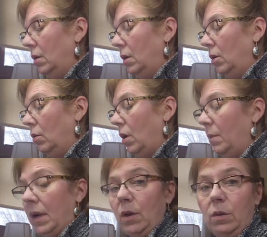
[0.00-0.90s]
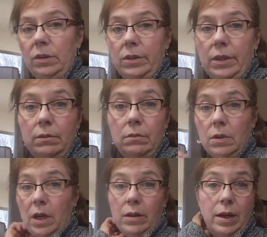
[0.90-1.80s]
you know, or I might quilt it.
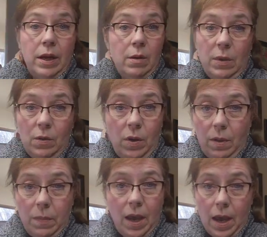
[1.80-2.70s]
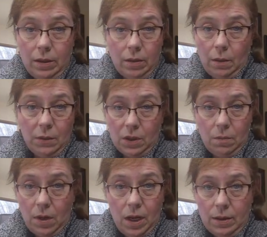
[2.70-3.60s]
Now that Hemingway bag that I'm going to
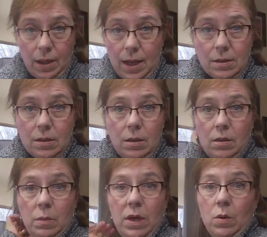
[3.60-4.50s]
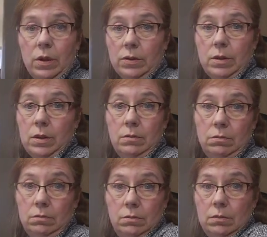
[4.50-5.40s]
make, that's going to be quilted.
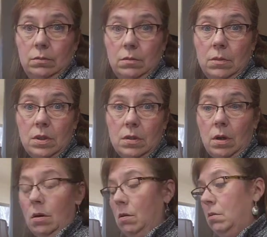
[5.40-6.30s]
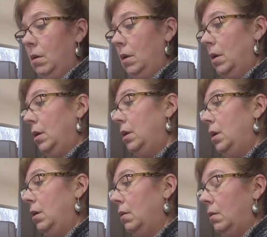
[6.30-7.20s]
So, you
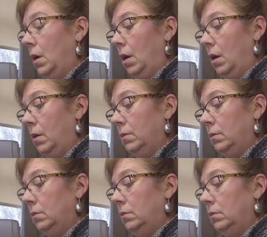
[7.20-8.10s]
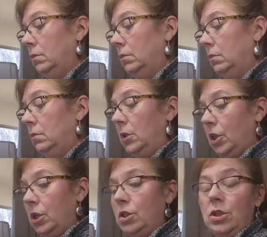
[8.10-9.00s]
know, you
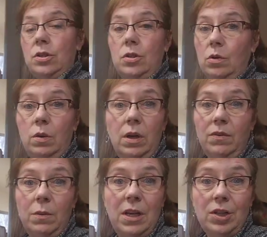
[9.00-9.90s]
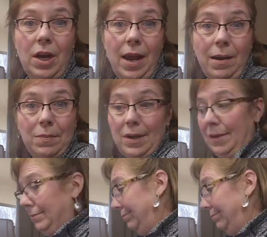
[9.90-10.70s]
can just do whatever makes you happy.